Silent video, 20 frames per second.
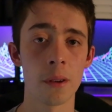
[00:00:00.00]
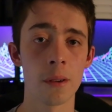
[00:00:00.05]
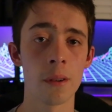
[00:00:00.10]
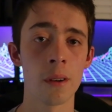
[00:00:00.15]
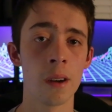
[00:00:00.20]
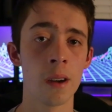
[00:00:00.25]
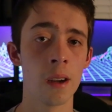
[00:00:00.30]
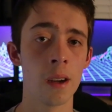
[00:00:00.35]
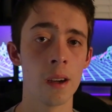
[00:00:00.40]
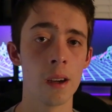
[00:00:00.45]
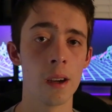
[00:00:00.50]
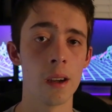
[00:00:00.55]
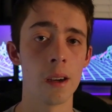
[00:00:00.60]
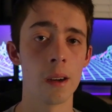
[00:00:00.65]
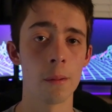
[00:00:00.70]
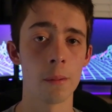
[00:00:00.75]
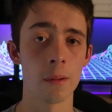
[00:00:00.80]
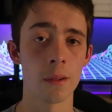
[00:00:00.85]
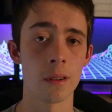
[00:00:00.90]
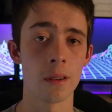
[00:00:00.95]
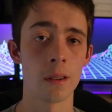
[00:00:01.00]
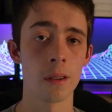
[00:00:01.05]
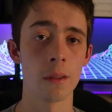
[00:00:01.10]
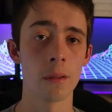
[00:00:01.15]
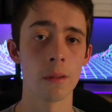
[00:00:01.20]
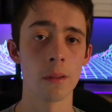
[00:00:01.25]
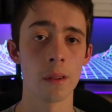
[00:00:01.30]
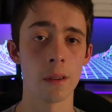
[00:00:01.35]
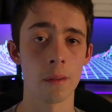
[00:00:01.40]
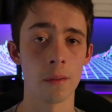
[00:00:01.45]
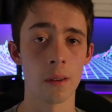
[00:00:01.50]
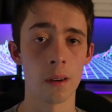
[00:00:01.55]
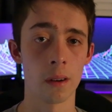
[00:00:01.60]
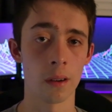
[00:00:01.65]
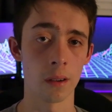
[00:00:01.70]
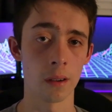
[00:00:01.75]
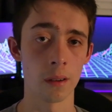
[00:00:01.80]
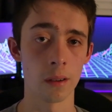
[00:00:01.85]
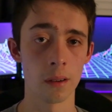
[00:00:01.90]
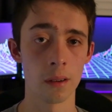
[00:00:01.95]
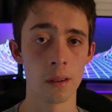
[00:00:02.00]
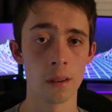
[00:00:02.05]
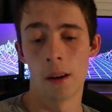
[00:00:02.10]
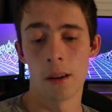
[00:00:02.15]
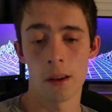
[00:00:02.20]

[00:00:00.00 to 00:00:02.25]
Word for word: you and it will still look very good.